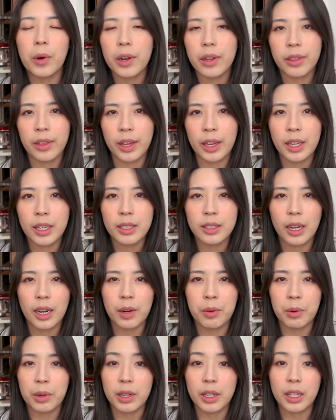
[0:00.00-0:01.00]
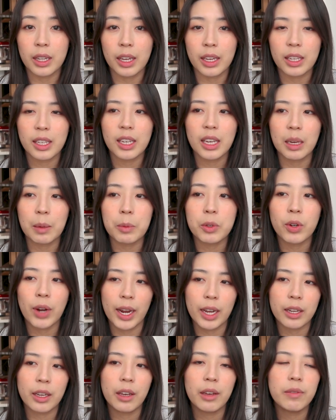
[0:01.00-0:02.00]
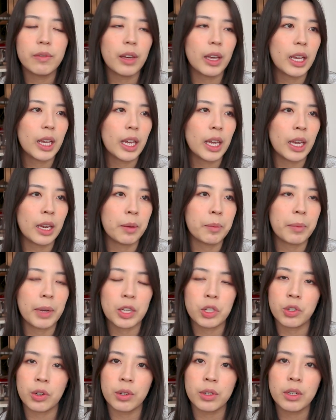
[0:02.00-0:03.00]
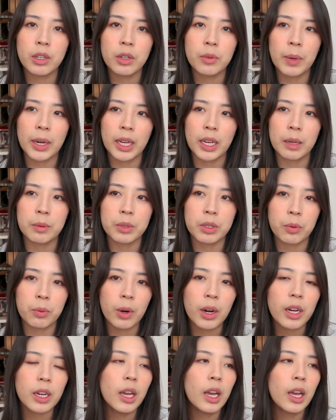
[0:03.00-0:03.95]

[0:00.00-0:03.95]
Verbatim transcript: things that I really like keep track of in my journal when it comes to work.